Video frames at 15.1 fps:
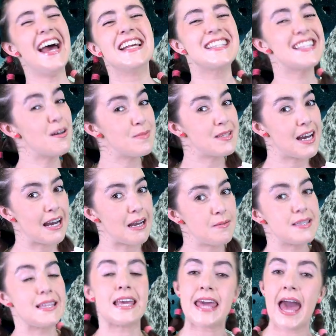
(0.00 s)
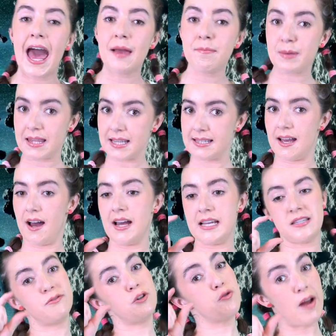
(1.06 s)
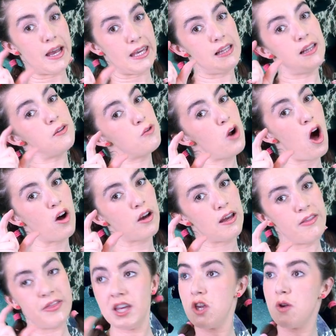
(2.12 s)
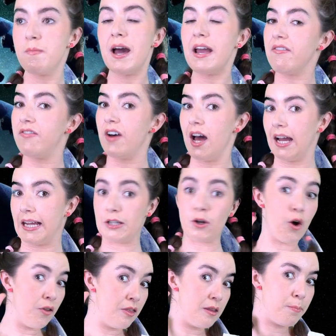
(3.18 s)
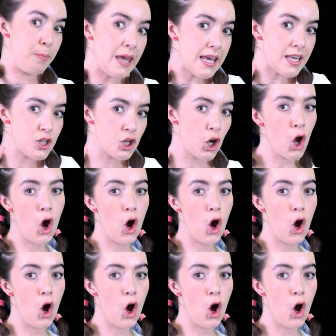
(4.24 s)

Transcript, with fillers: Sometimes they can be the size of a regular rock that you might find on the beach,